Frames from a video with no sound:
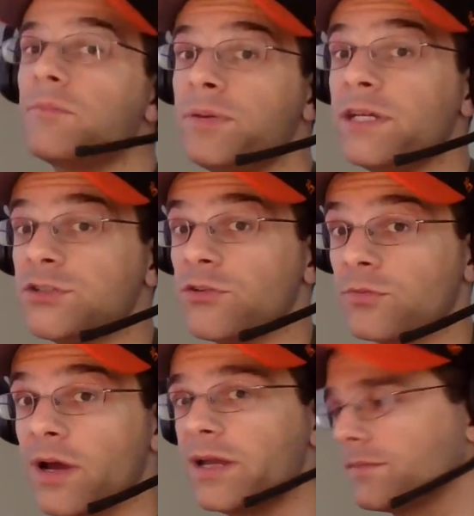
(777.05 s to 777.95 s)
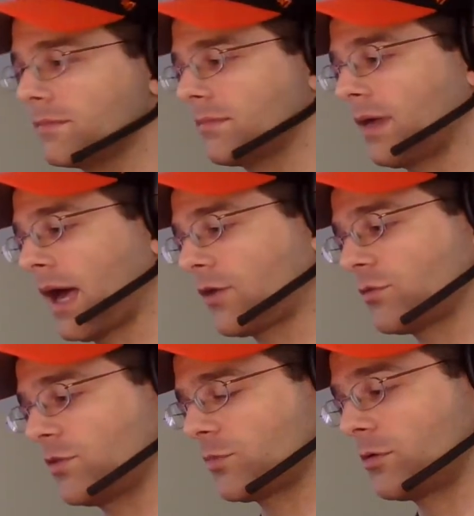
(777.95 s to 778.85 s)
Peaches, right?
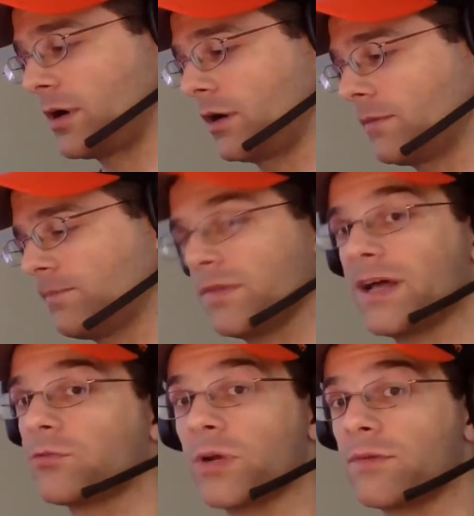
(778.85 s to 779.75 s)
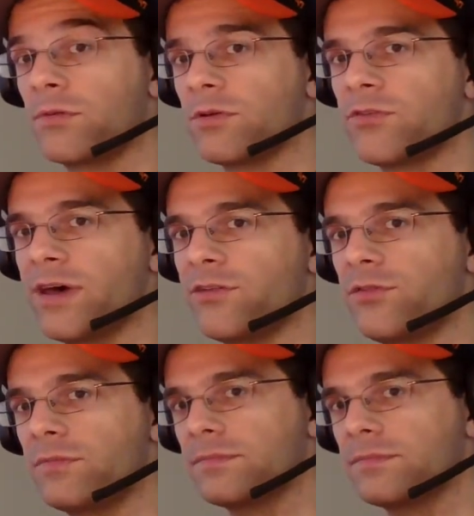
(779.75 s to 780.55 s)
asked Miss Morengo. That's what everyone says.